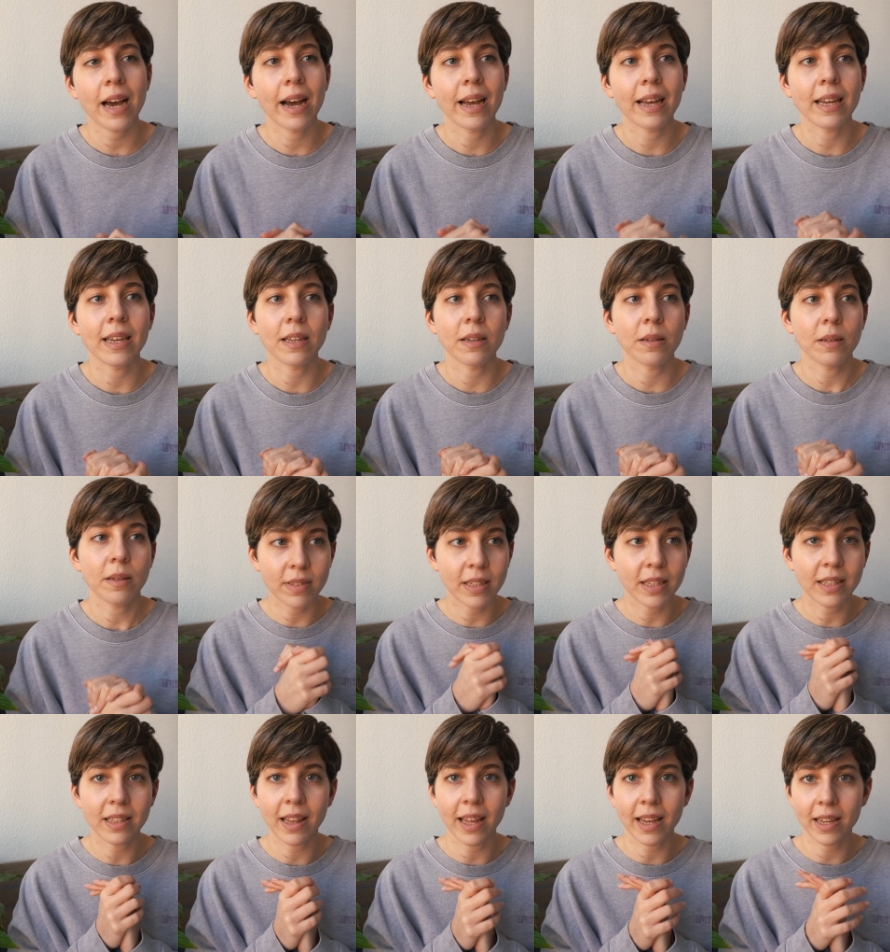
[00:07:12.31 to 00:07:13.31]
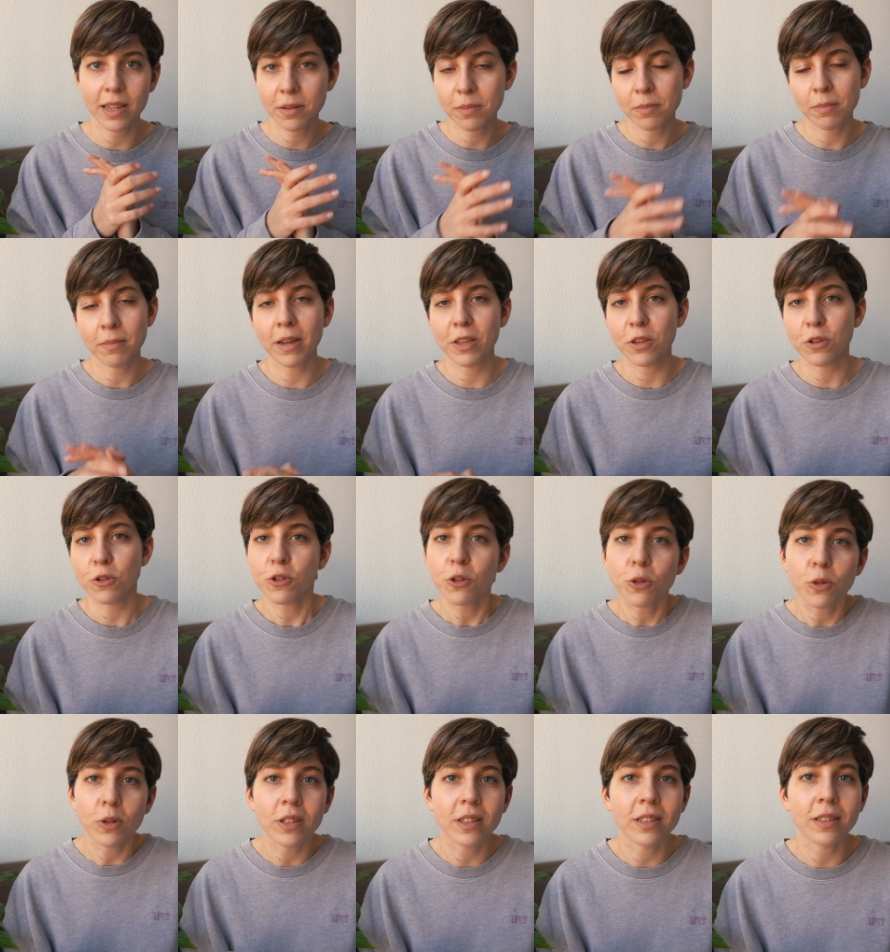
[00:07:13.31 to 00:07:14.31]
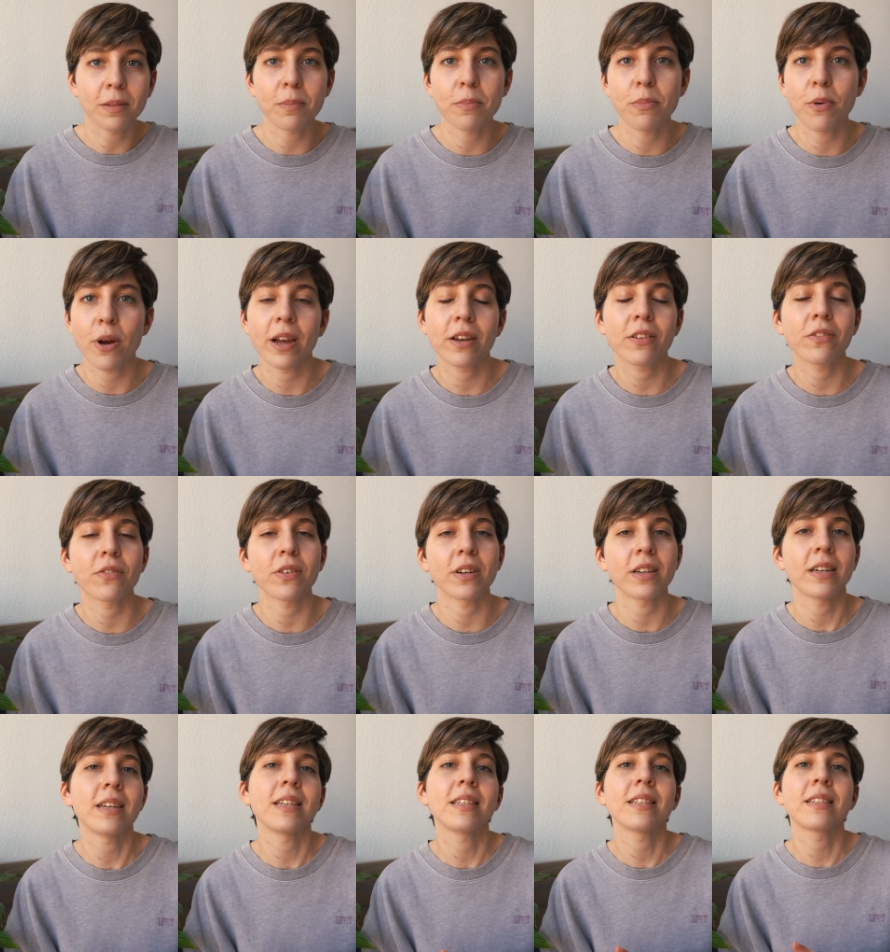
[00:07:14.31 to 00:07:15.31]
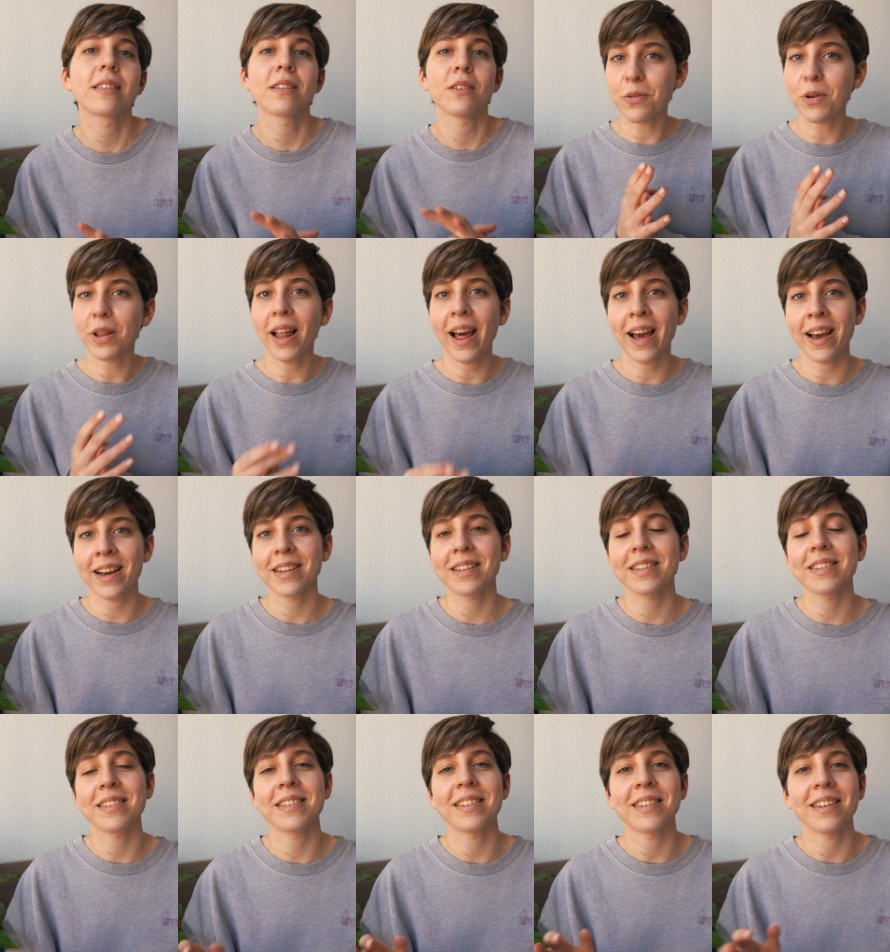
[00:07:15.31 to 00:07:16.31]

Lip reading: I did like my usual breakfast, relaxed,